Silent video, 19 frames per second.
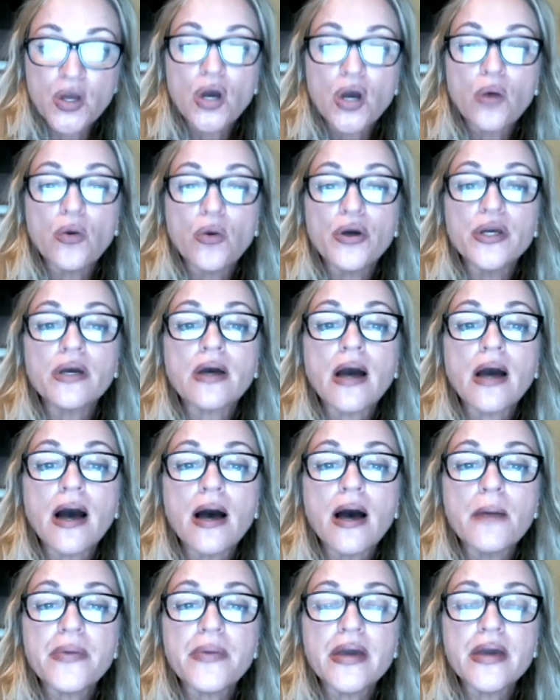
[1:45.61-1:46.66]
Well, you
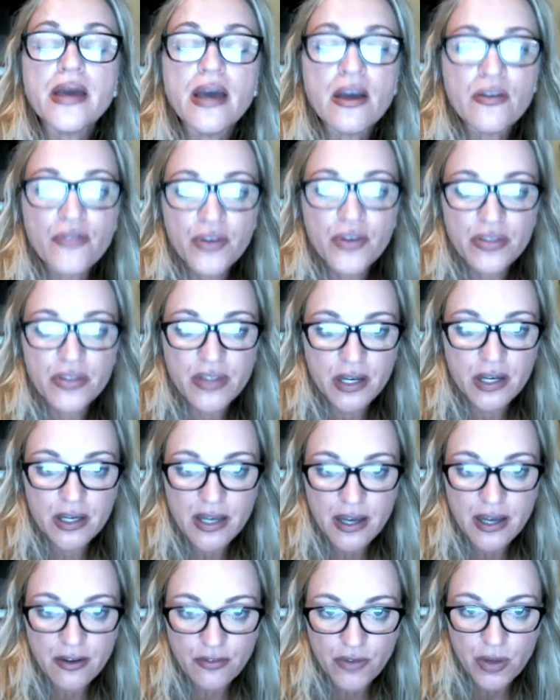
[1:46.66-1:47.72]
can't be everything to
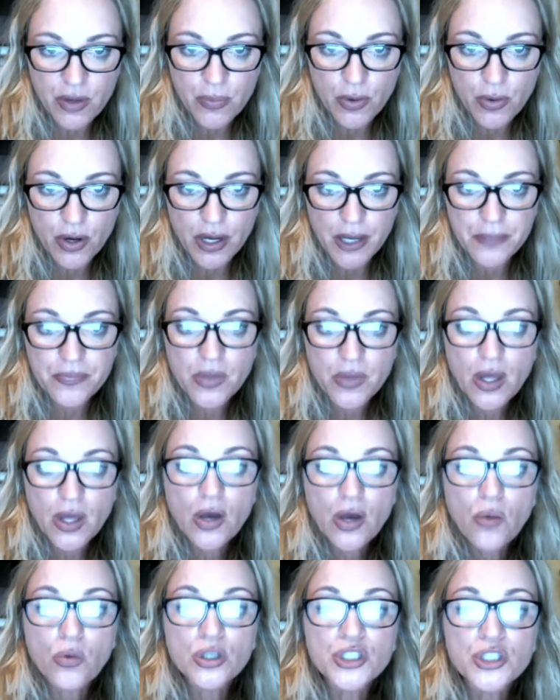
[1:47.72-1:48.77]
everybody.
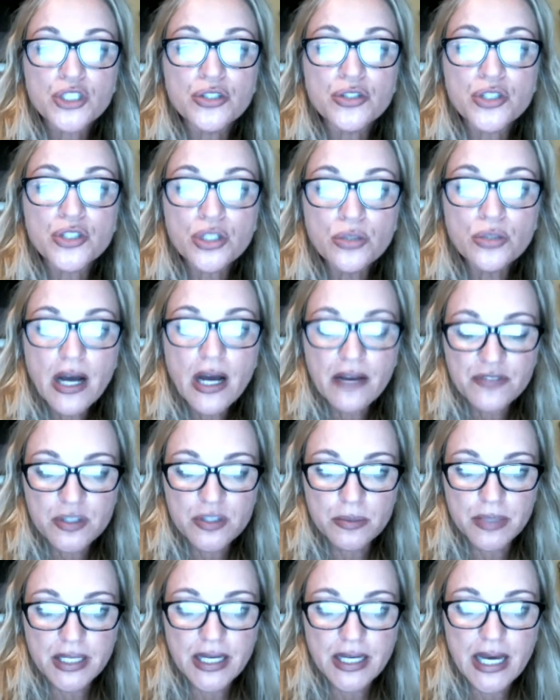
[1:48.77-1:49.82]
What you do have to
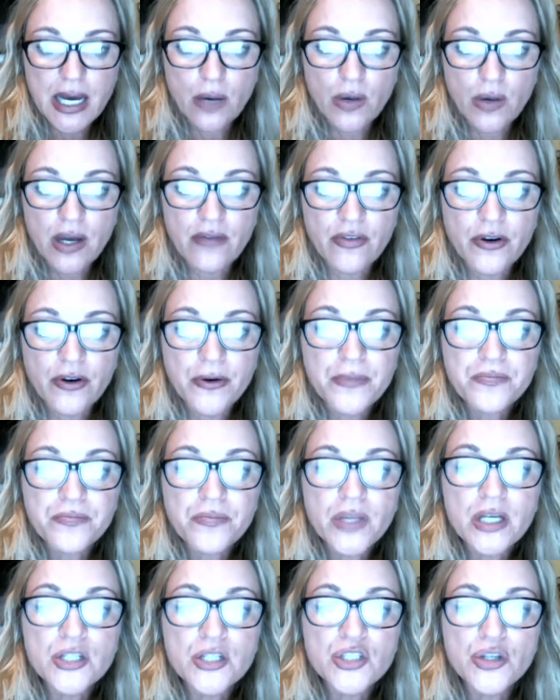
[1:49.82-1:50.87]
be, however,
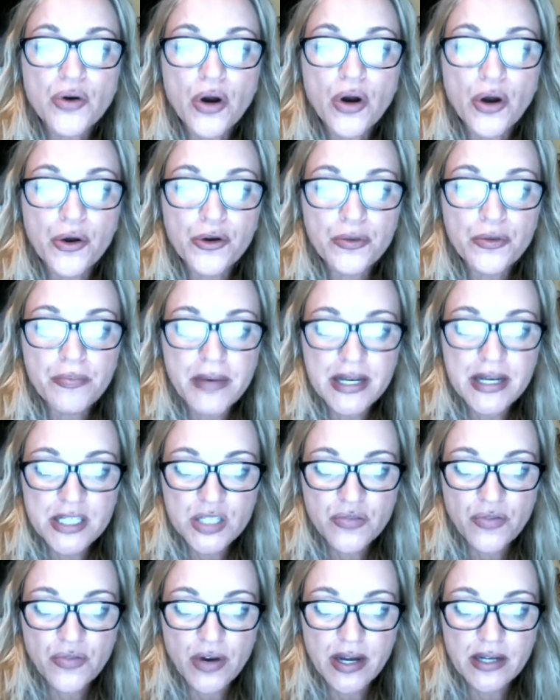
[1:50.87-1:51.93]
is your own best
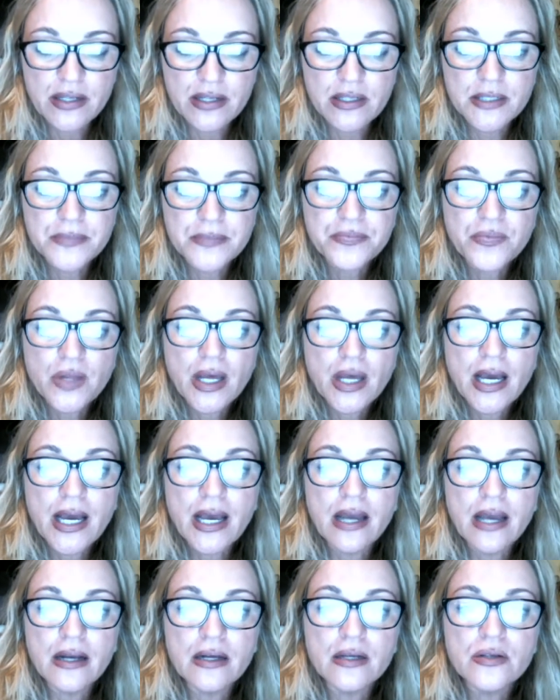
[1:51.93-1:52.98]
friend
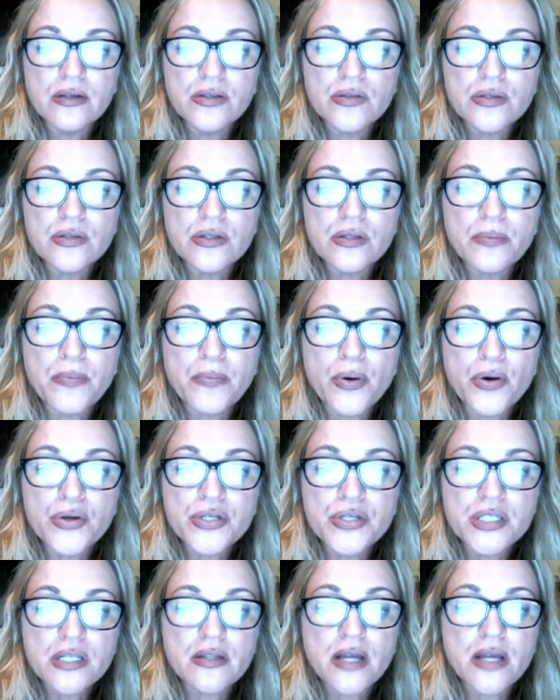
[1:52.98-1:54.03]
and the
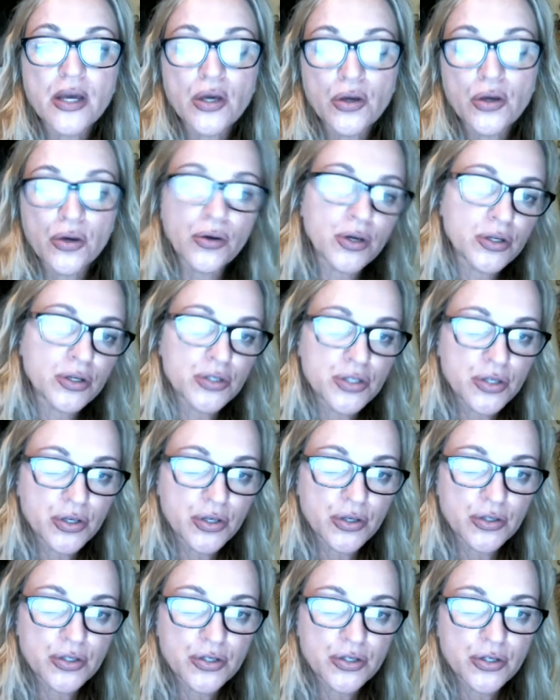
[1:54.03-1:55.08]
person that you can turn
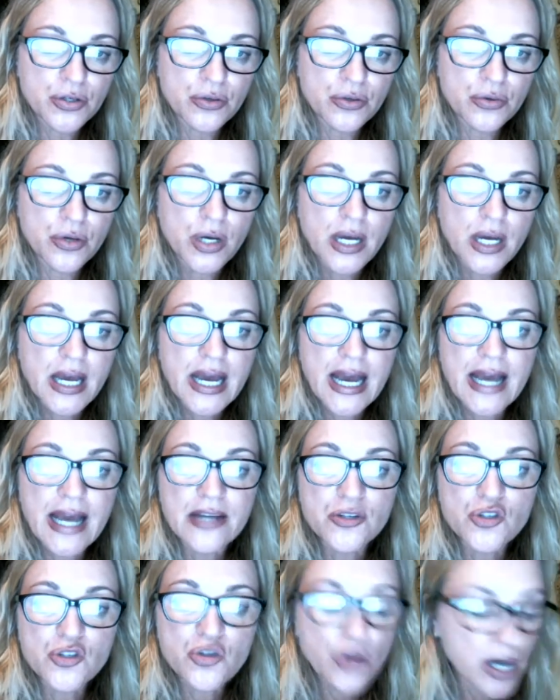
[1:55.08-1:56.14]
to and
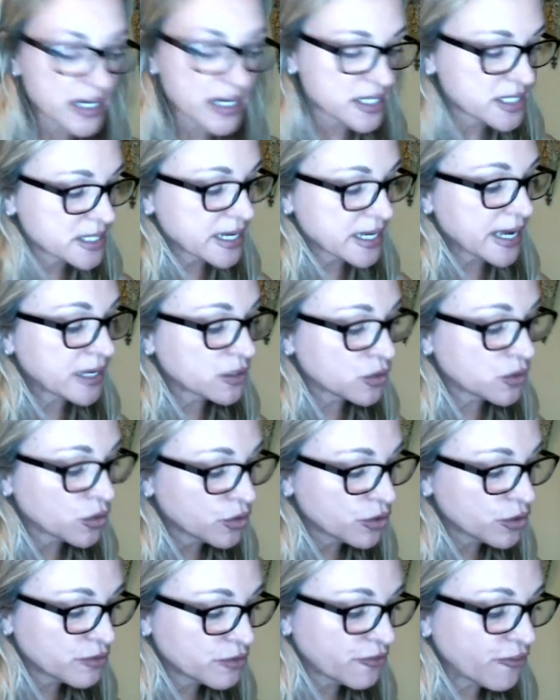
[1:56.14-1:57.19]
trust and
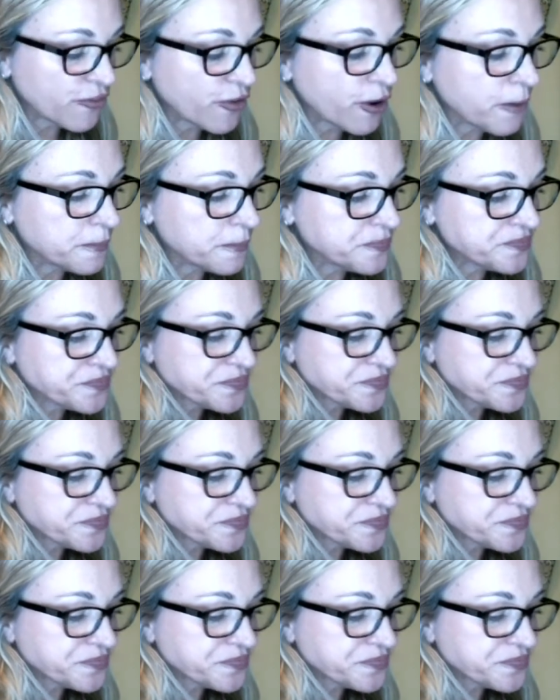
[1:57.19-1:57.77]
learn from.